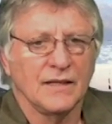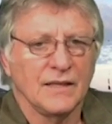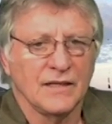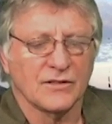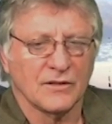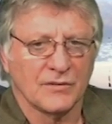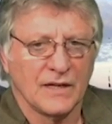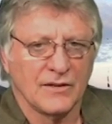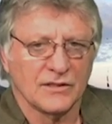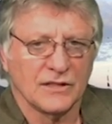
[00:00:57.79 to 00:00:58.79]
in Suffolk
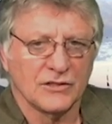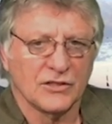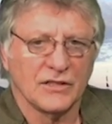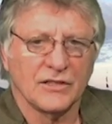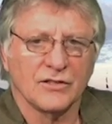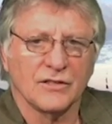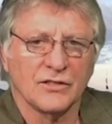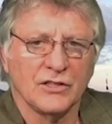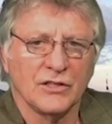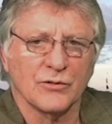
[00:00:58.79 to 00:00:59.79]
County's legislature
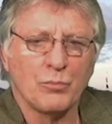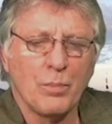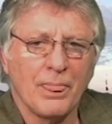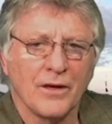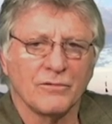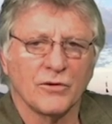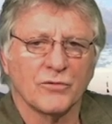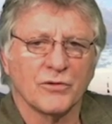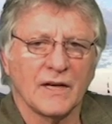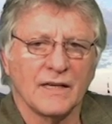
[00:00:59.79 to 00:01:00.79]
this year. A
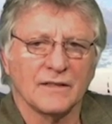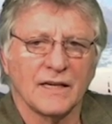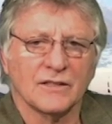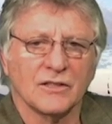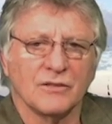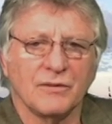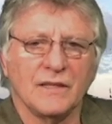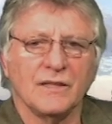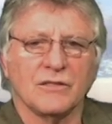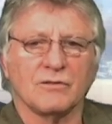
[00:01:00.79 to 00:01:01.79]
vote for candidate Hector
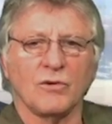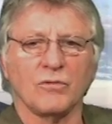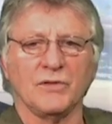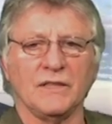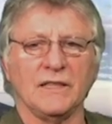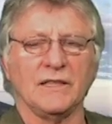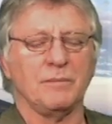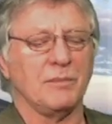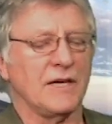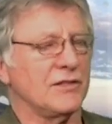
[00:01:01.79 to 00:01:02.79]
Gavilla is a vote for needed
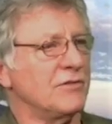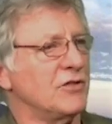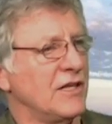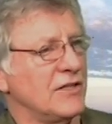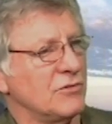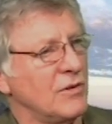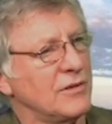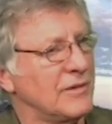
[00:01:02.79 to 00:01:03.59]
positive change. Welcome,